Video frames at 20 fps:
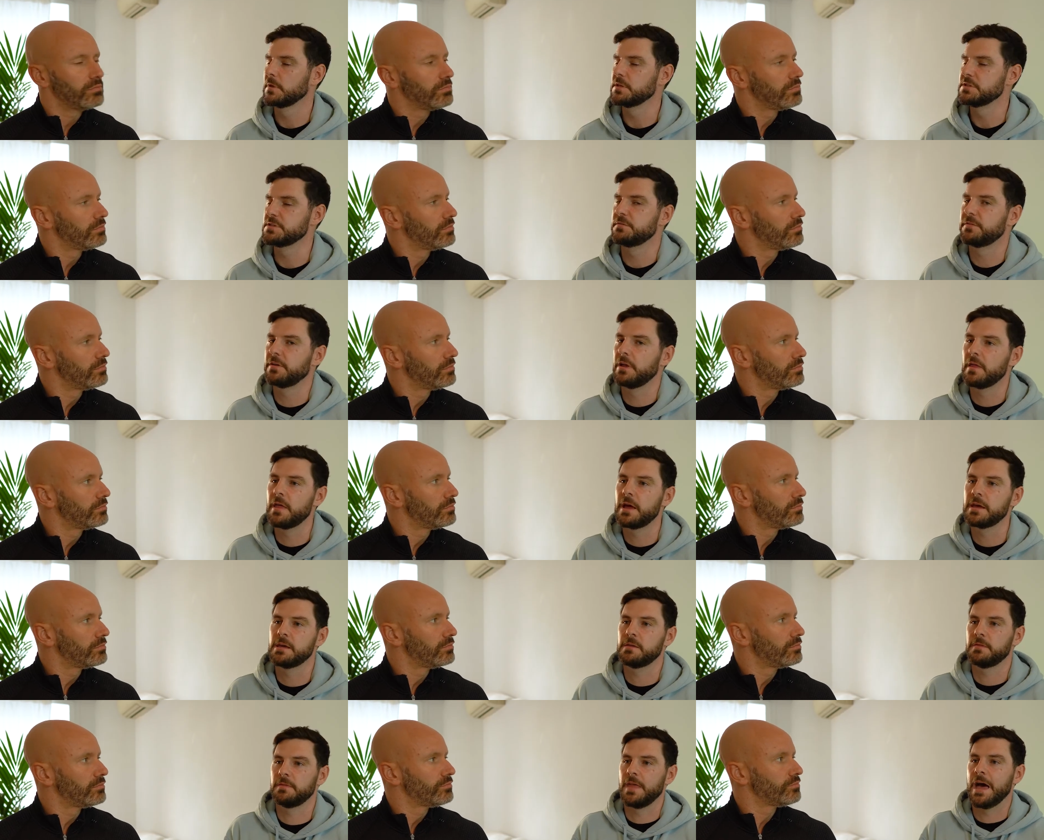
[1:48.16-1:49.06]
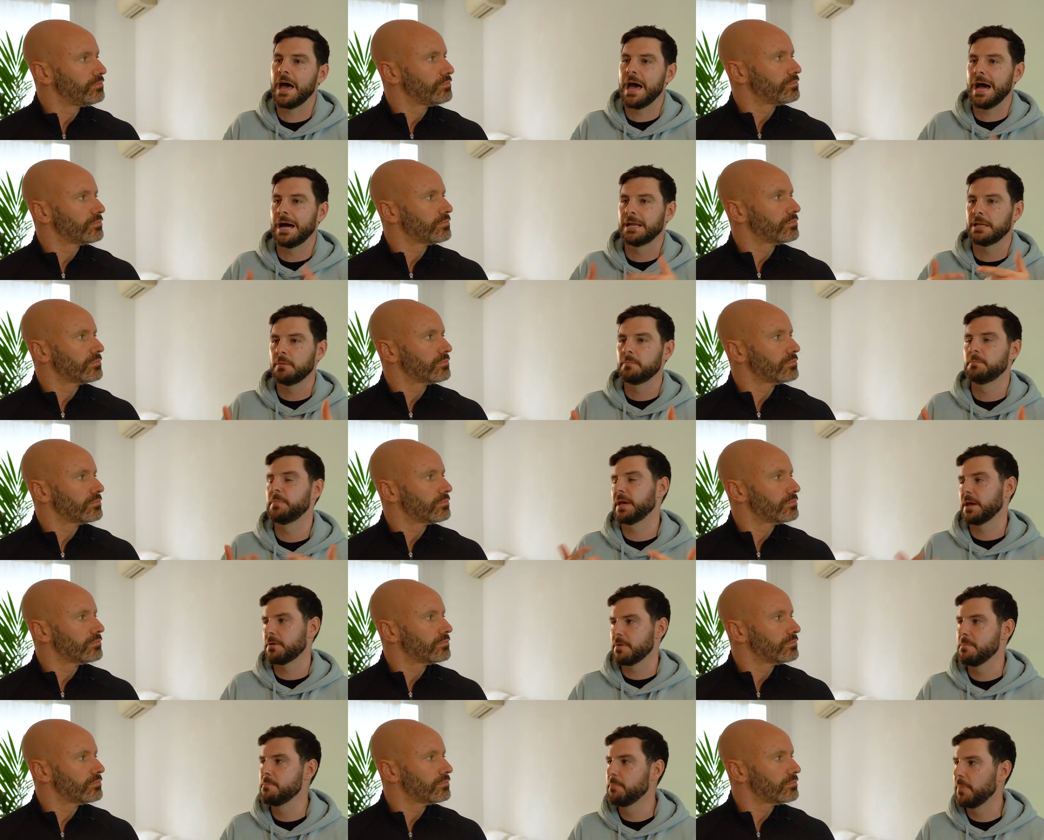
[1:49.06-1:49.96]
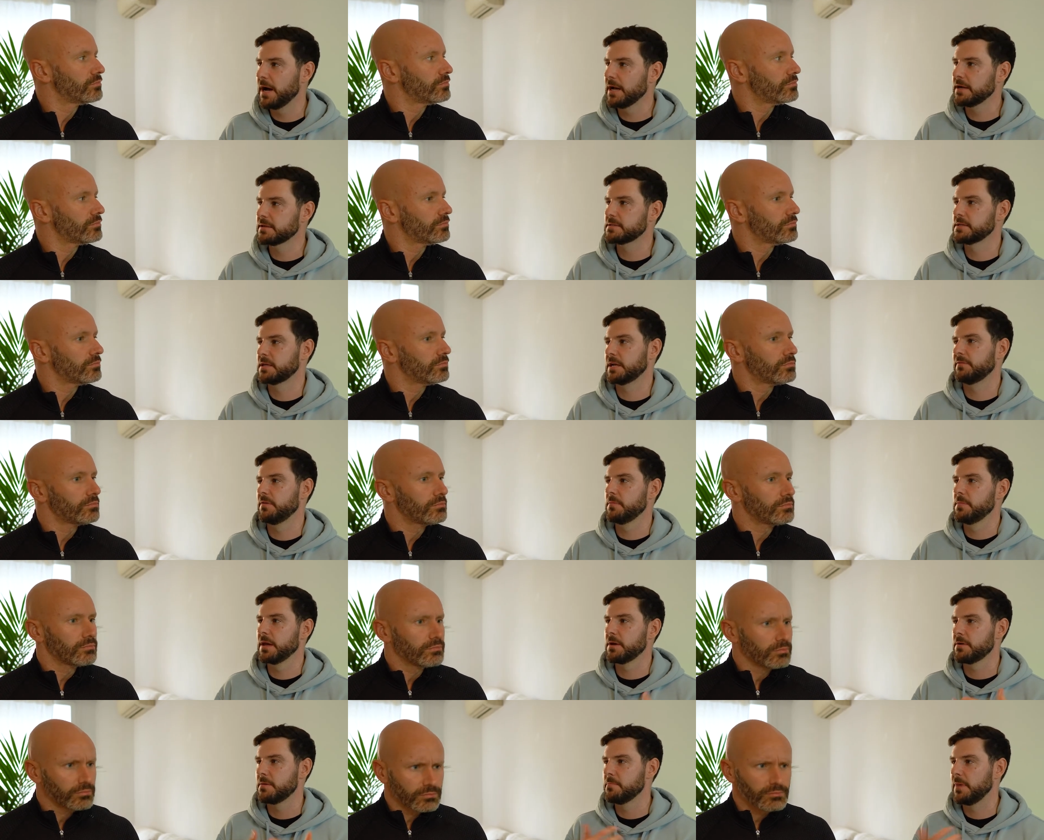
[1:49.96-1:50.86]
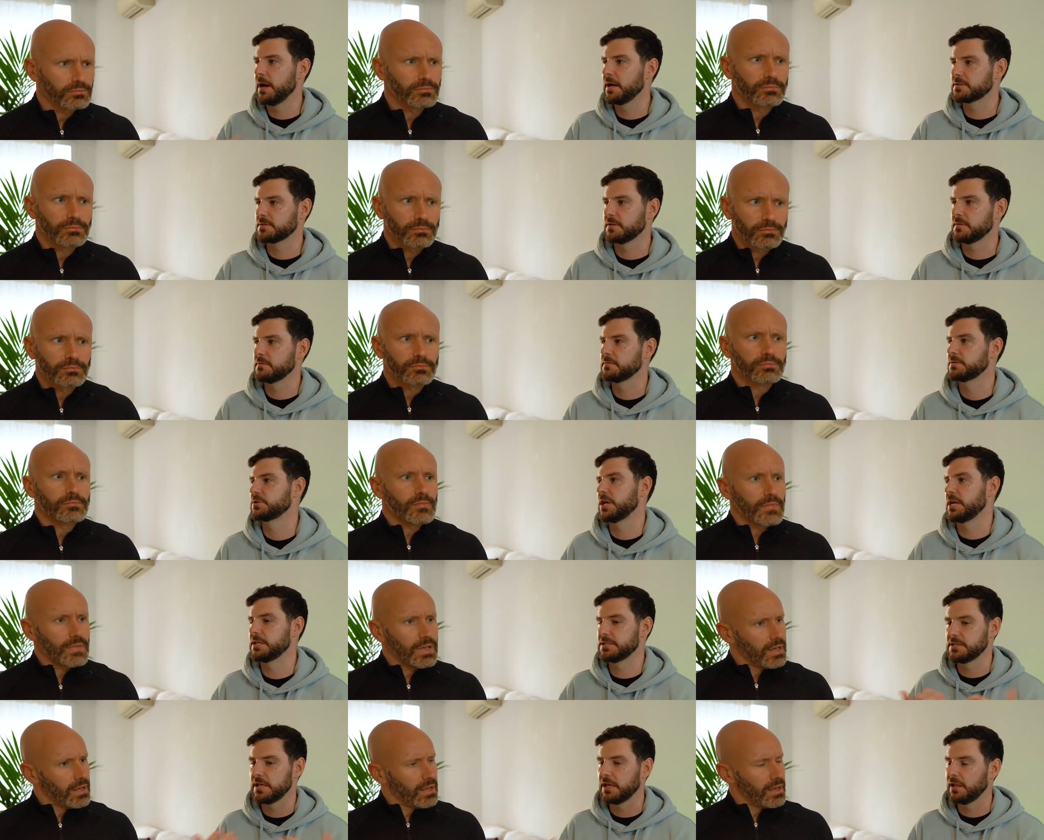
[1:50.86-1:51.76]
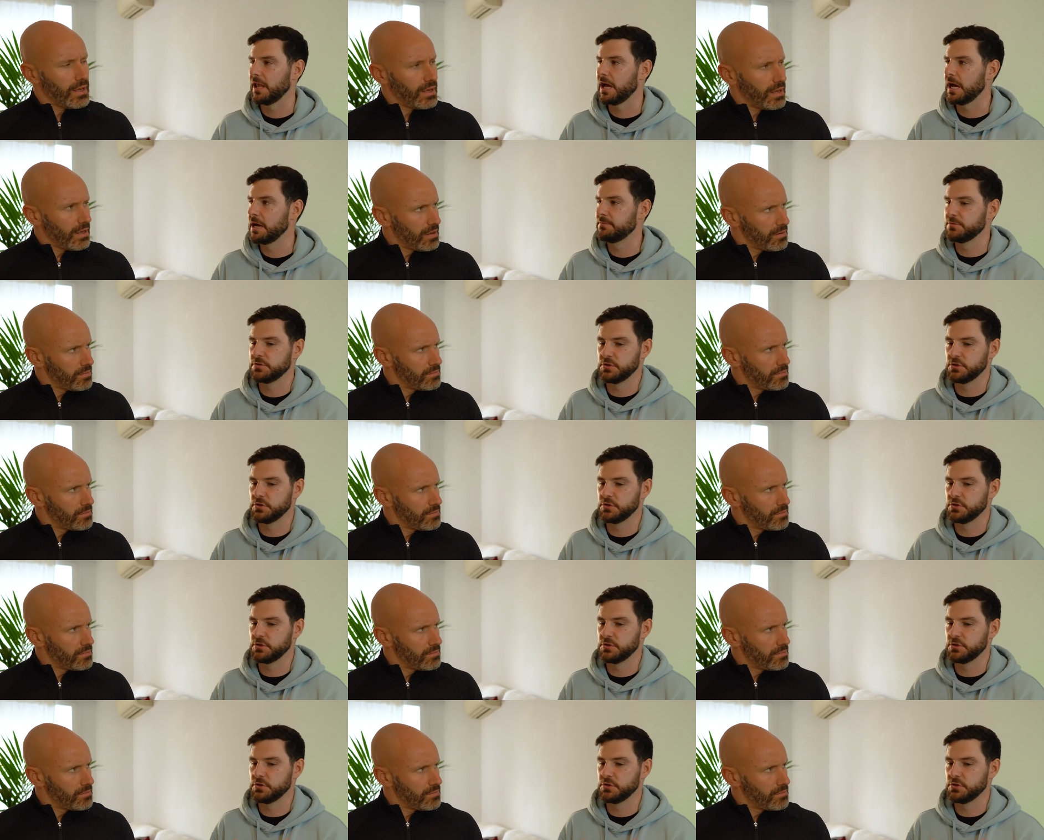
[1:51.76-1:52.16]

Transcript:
Speaker 1: did you feel like that had a bigger impact? You have a bigger impact on changing their life.